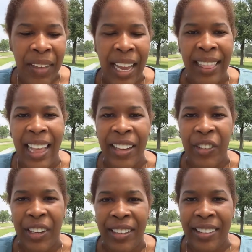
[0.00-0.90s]
And
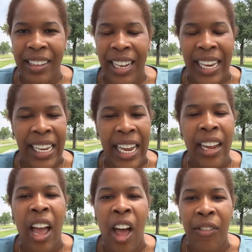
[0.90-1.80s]
that's just to like
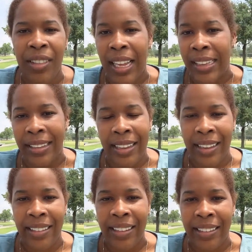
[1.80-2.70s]
kick off like the
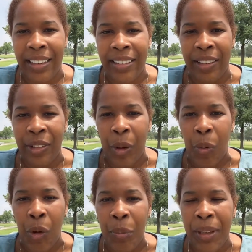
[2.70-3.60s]
testing season, so
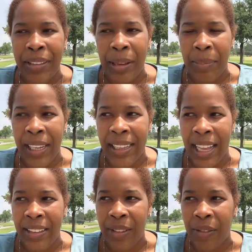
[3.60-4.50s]
it won't be something
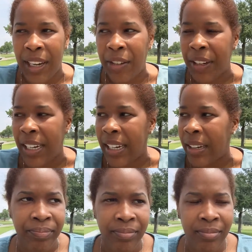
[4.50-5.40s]
that's very
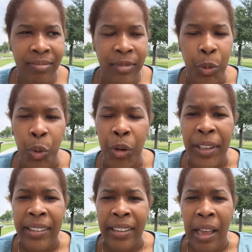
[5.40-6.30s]

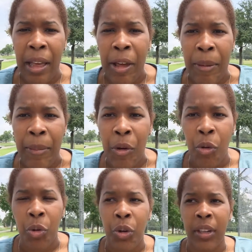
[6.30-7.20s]
worrisome
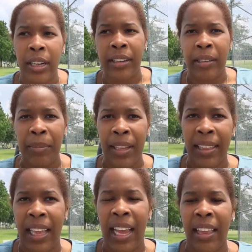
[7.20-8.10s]
or
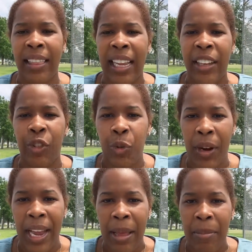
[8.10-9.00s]
something that they
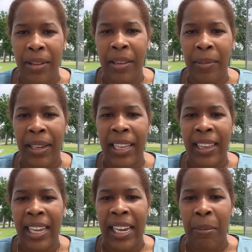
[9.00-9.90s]
dread, but something
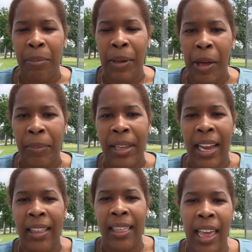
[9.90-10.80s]
that they can pump,
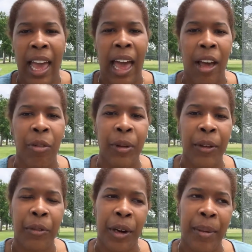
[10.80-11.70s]
and that we
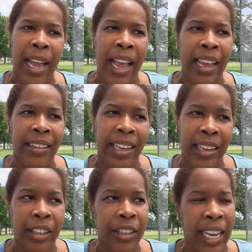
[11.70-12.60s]
frame it as
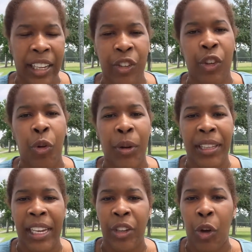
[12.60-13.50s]
they can show what
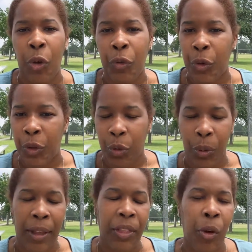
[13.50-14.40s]
they know
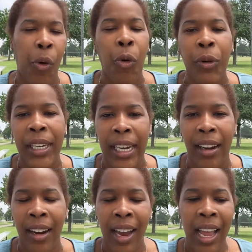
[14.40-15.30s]
throughout the whole year